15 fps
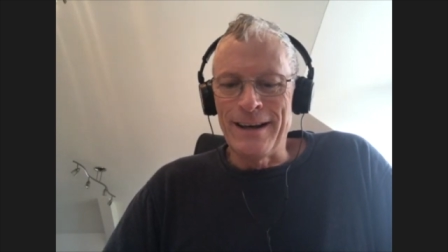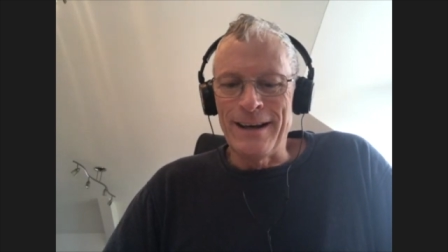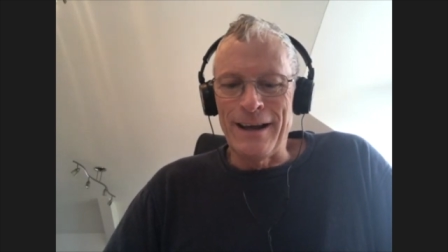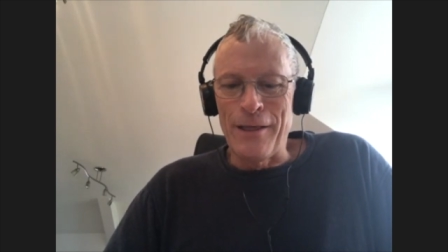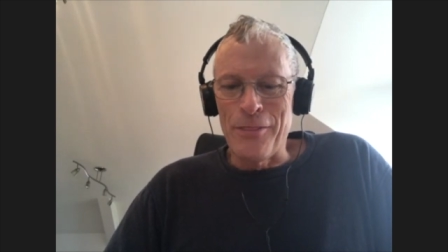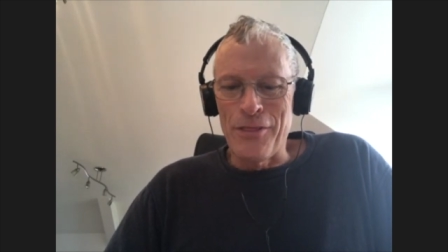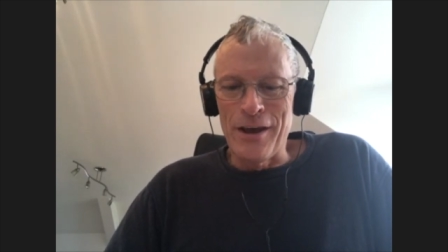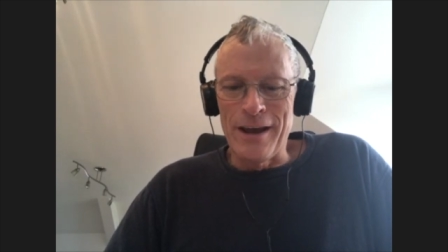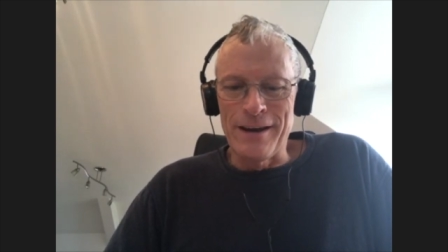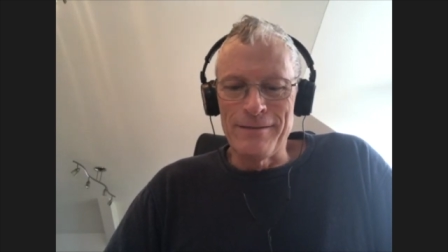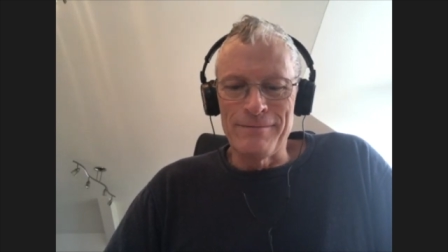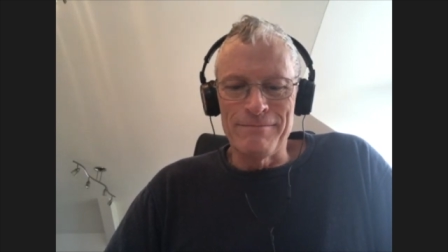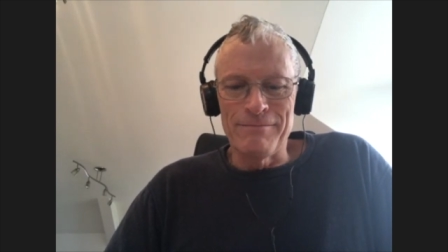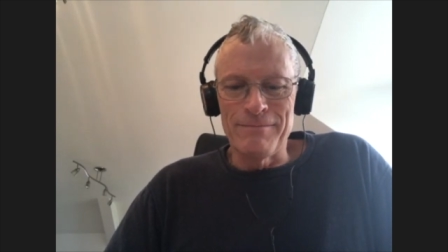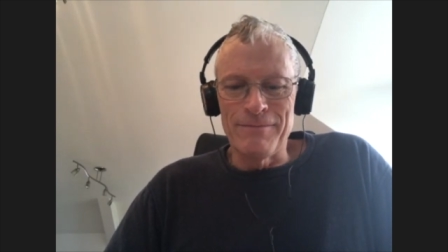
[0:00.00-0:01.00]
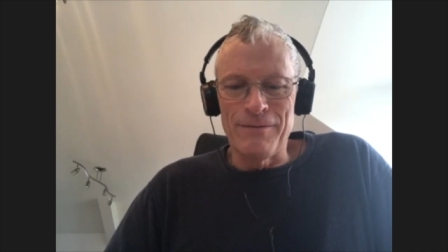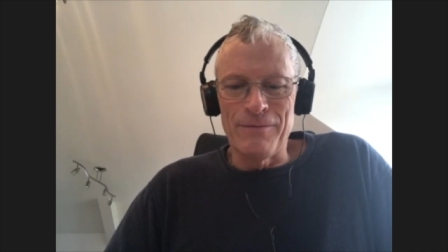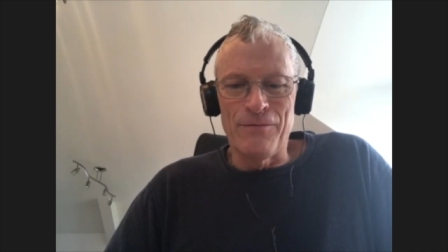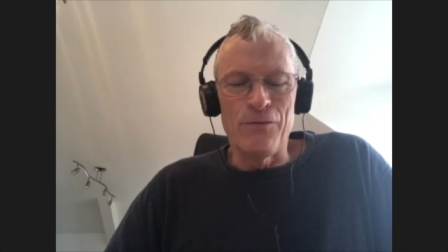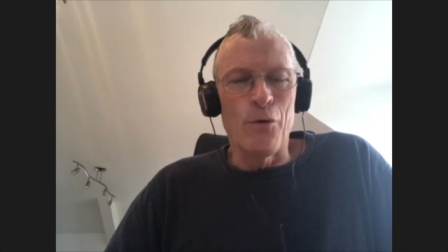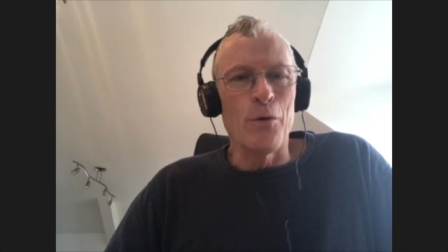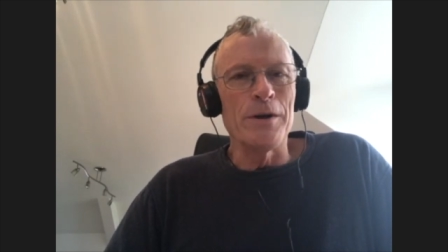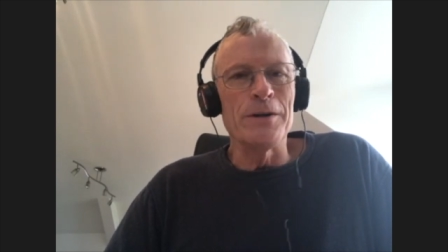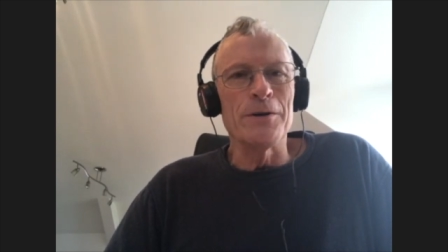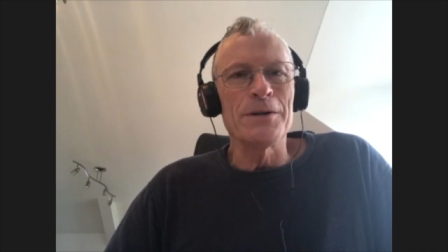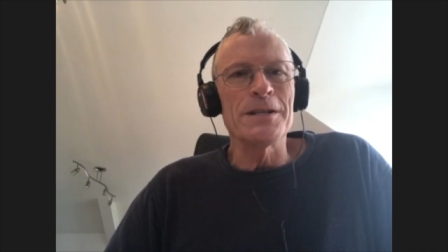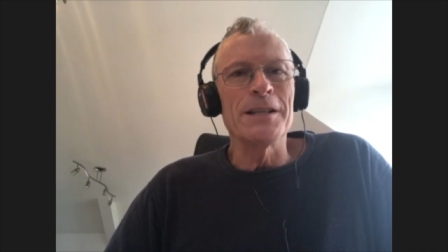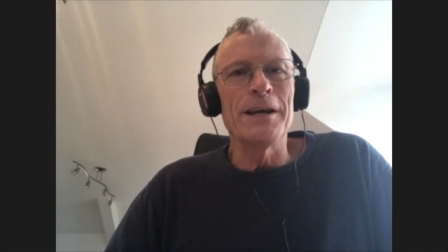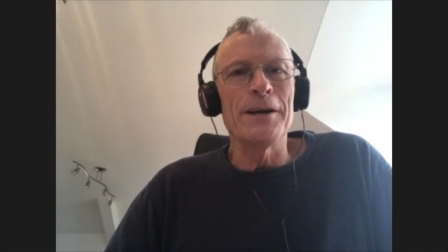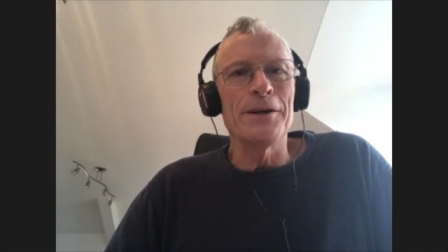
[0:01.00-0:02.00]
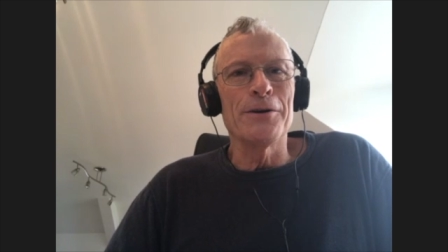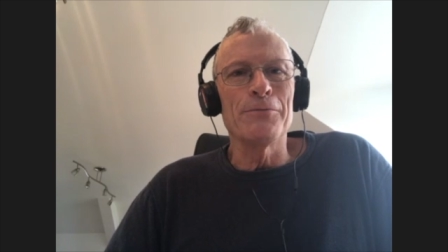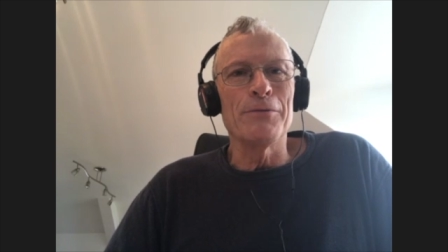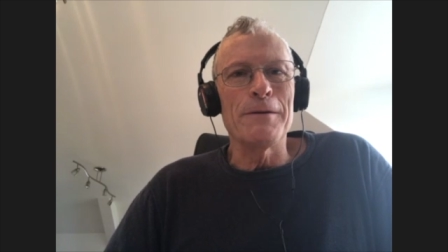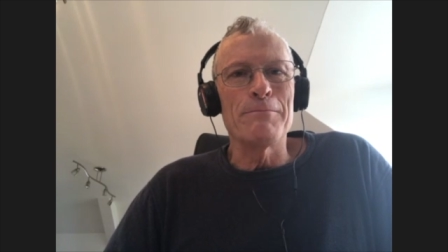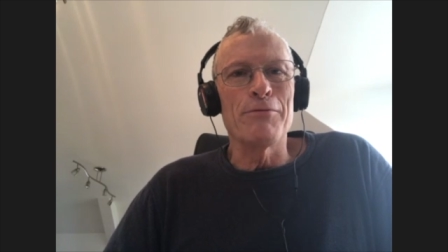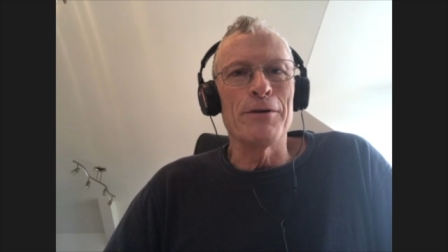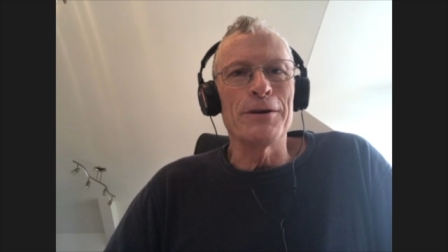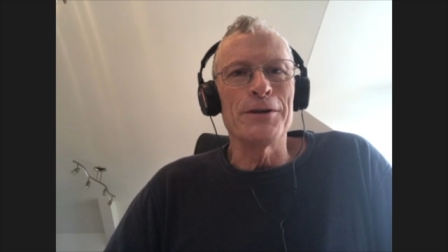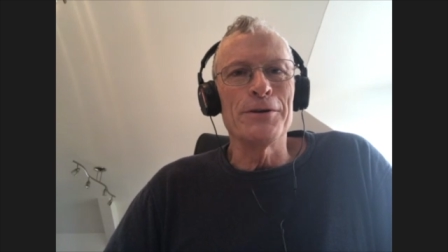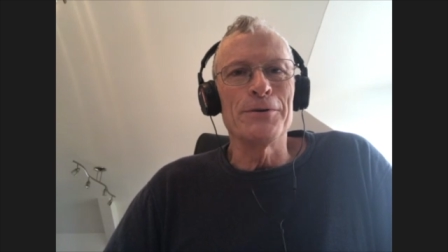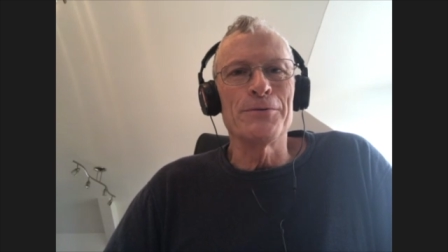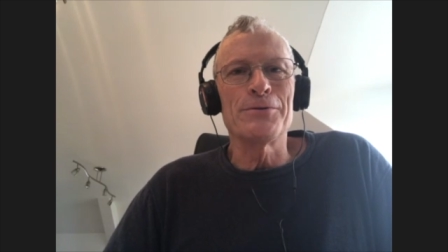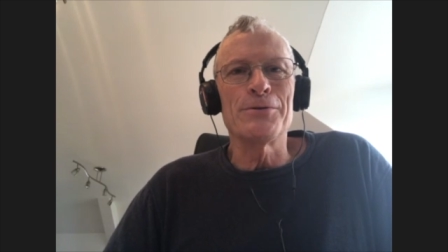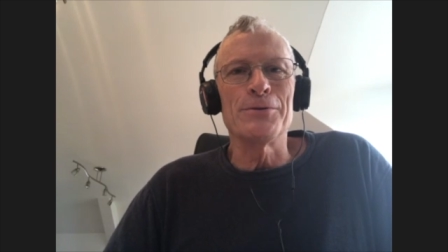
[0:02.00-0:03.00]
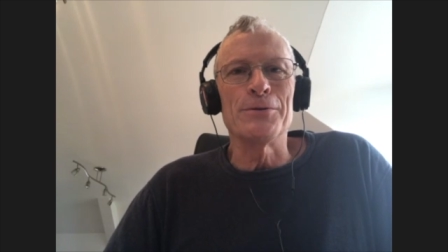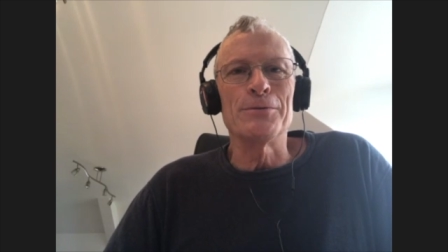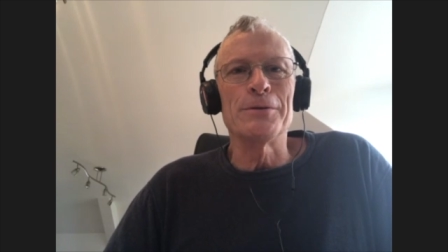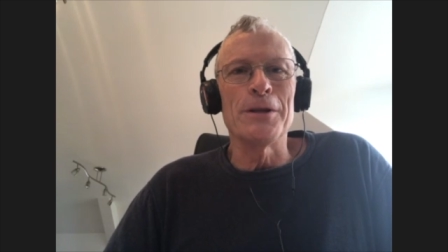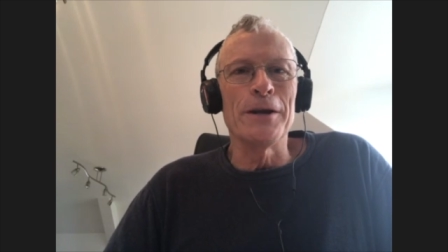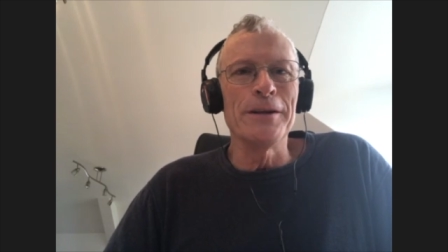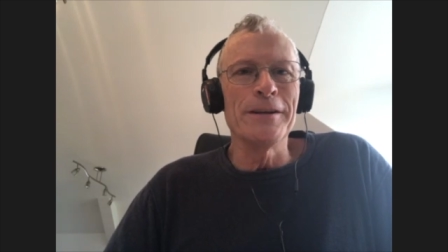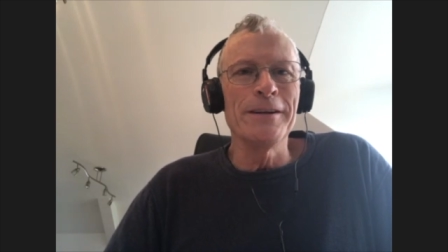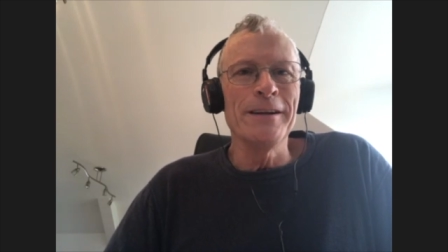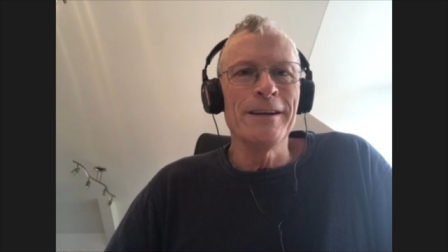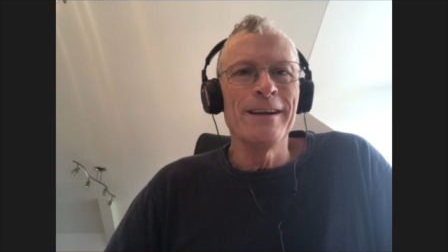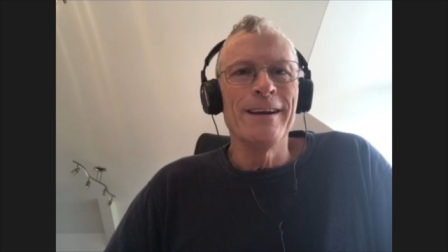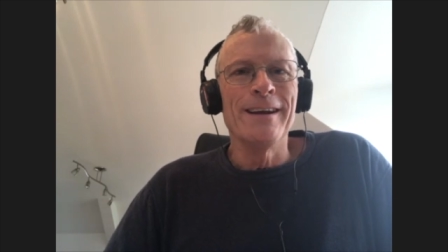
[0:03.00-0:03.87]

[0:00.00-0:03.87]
And then four years later, we bring you to London.